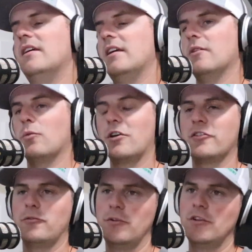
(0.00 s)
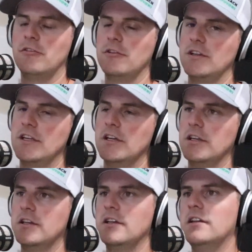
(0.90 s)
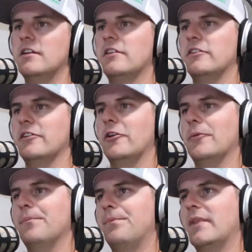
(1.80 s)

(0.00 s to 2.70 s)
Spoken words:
it works really, really good. So